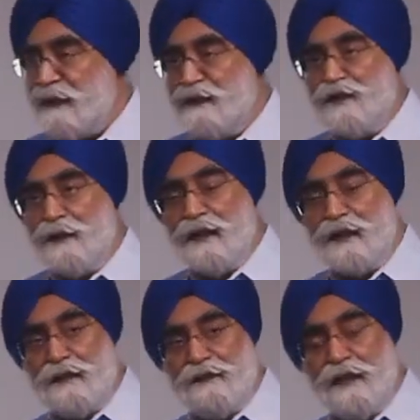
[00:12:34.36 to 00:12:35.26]
So in a
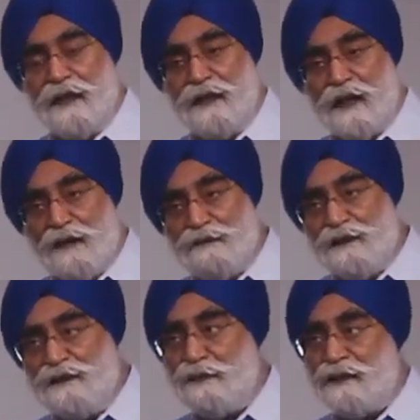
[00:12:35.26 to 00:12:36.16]
country like
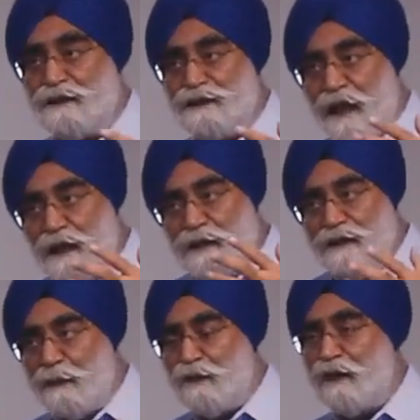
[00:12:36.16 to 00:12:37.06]
ours, where a young
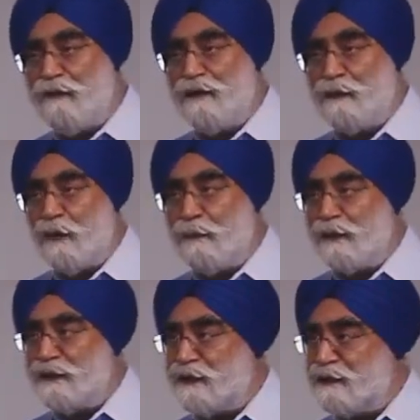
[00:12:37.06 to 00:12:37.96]
demographic
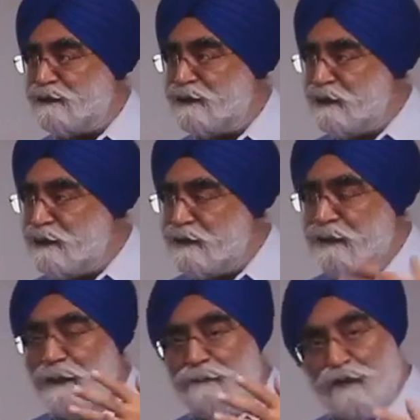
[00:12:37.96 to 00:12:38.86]
population is there,
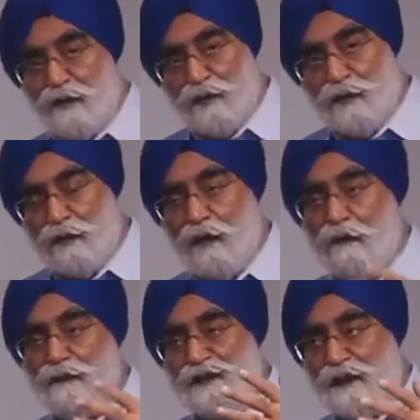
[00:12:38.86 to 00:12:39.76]
you will
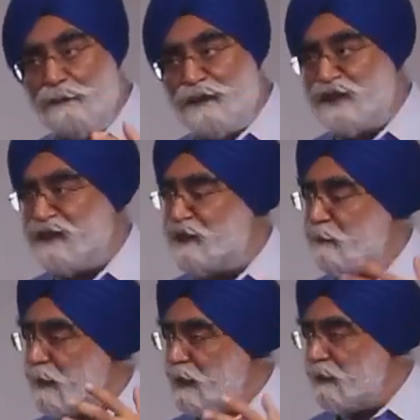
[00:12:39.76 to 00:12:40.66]
obviously
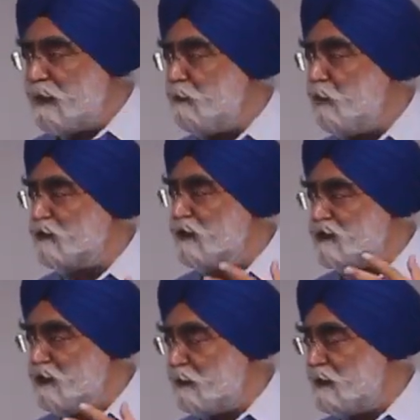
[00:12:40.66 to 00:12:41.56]
purchasing many, many more
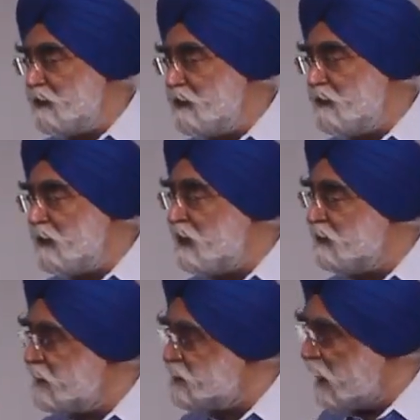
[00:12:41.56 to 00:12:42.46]
things during the year,
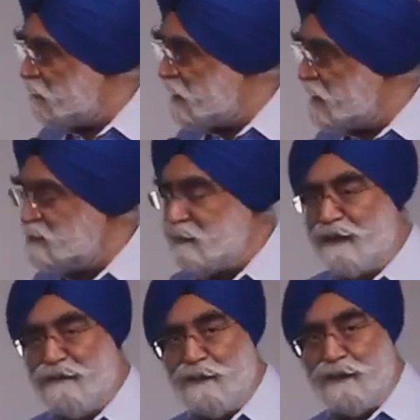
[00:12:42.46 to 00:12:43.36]
unlike Japanese, where
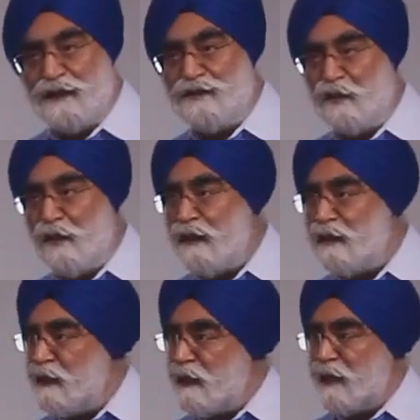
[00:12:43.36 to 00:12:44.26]
everybody is old,
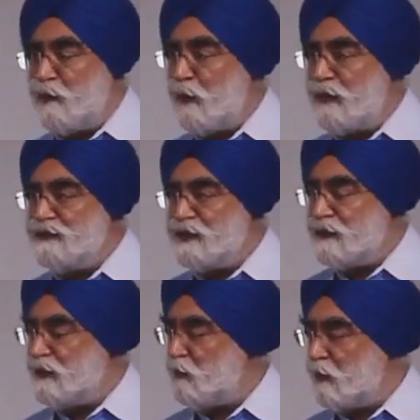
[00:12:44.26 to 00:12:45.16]
and one
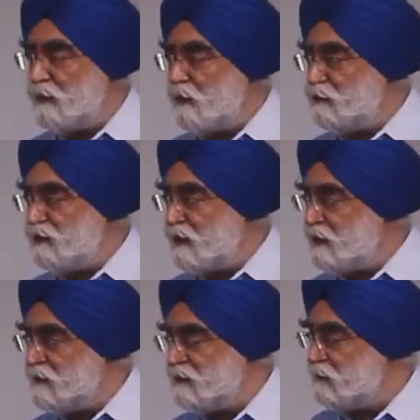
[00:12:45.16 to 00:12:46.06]
shirt and one trouser
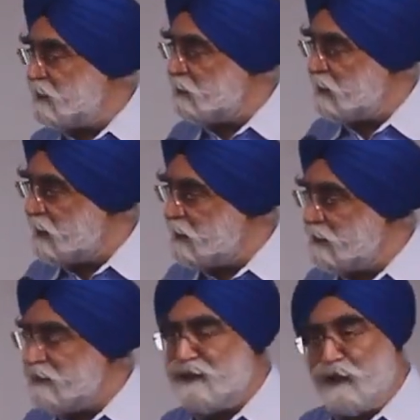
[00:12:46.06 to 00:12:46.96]
can serve them 10
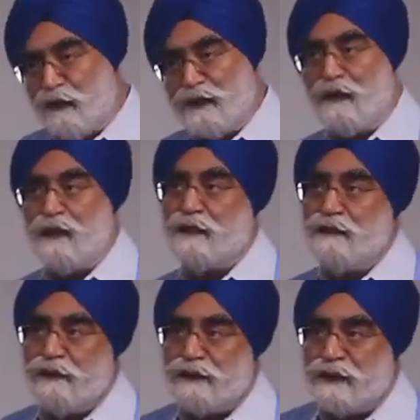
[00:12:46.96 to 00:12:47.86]
years, not in our
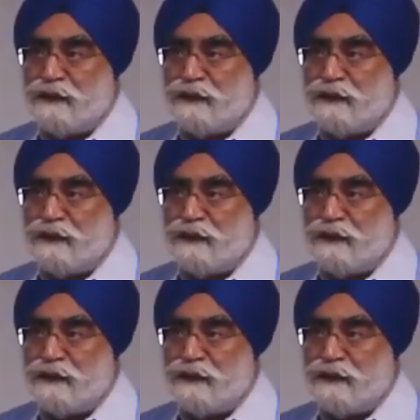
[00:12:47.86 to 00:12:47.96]
country.